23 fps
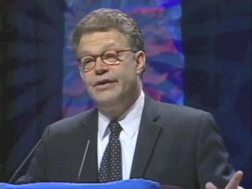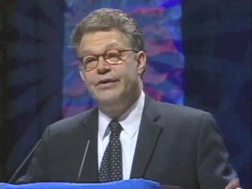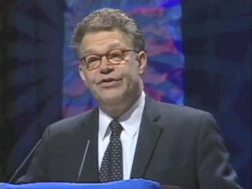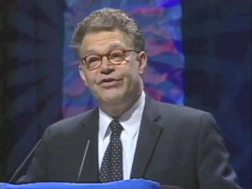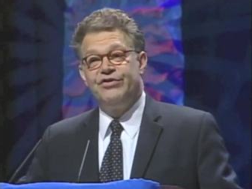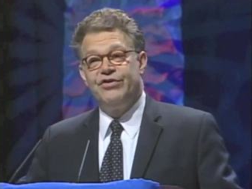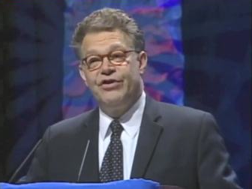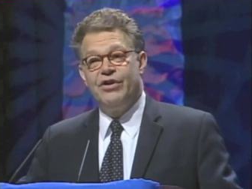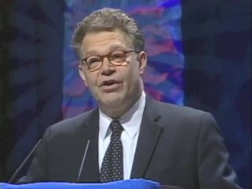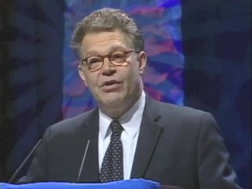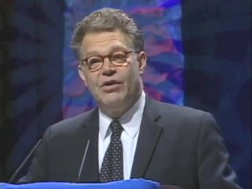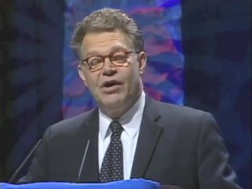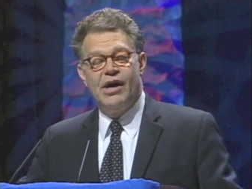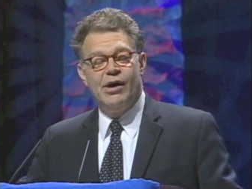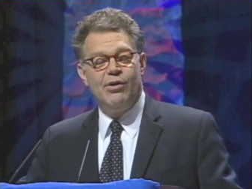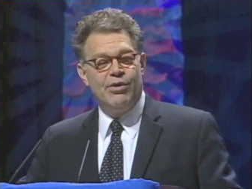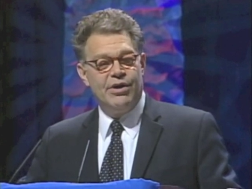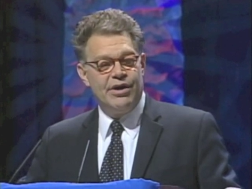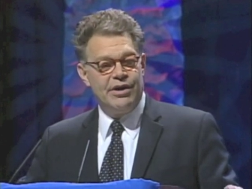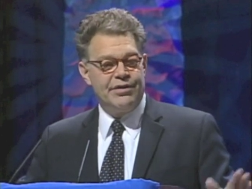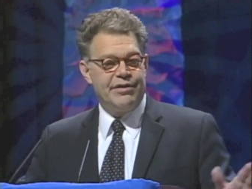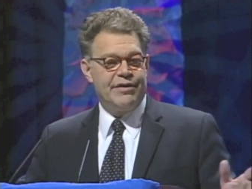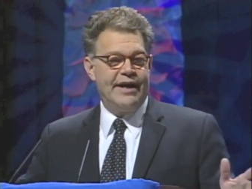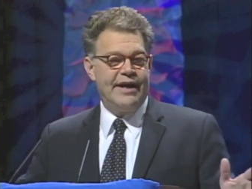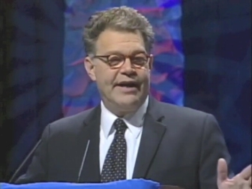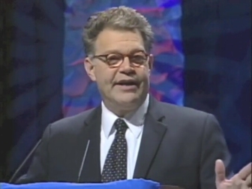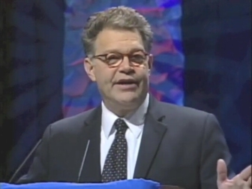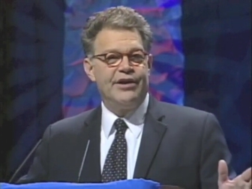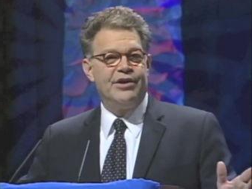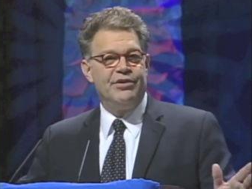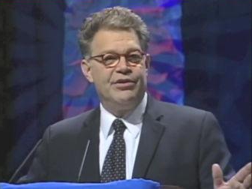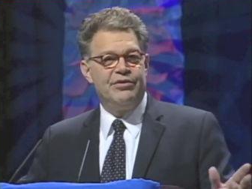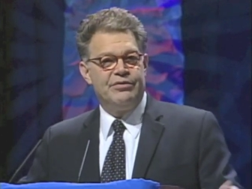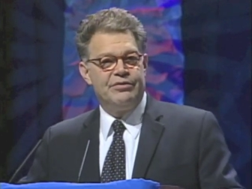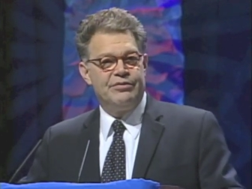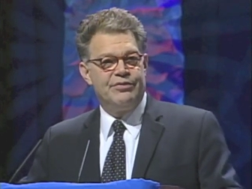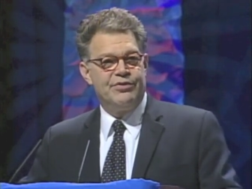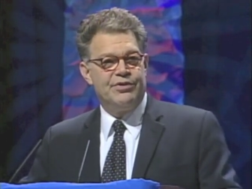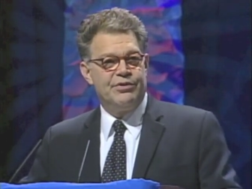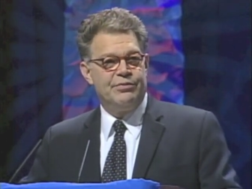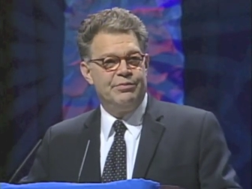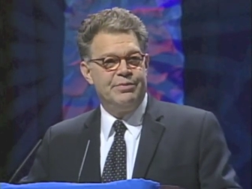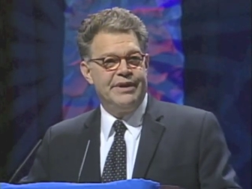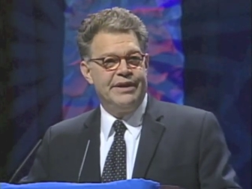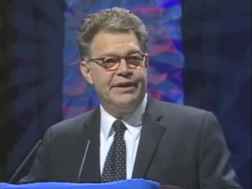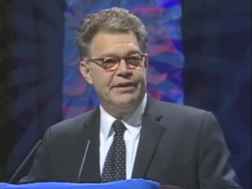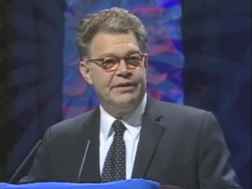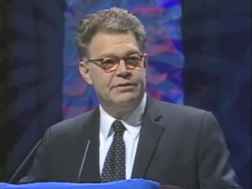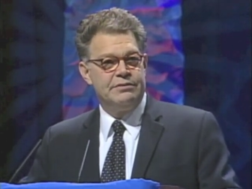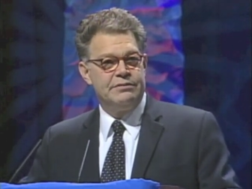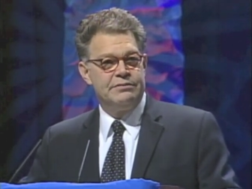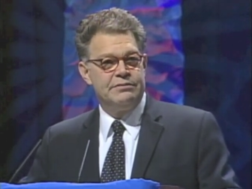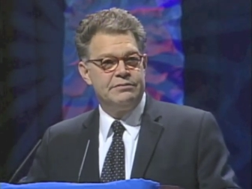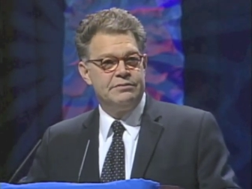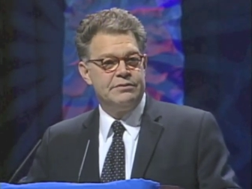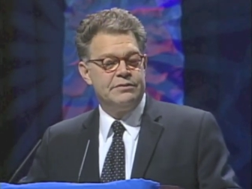So I want to thank you for being